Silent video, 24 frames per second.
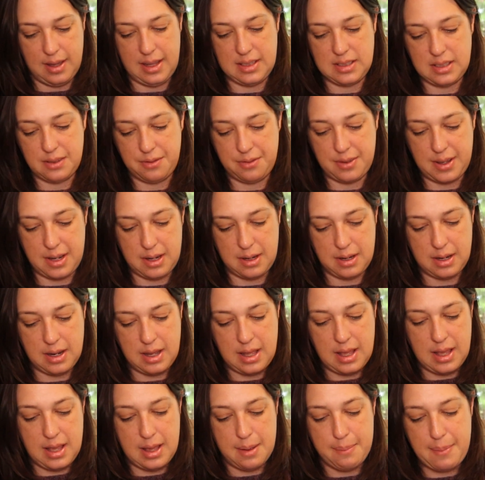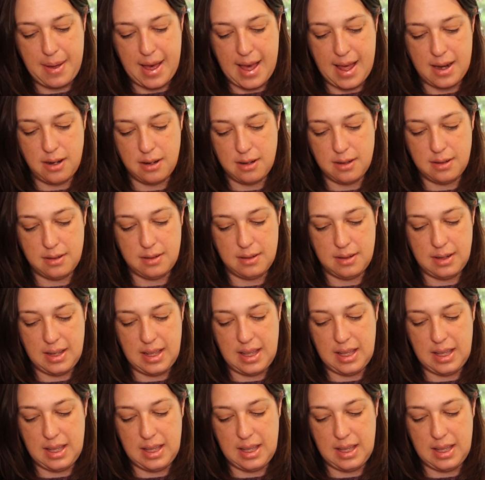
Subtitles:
It's a fun pattern.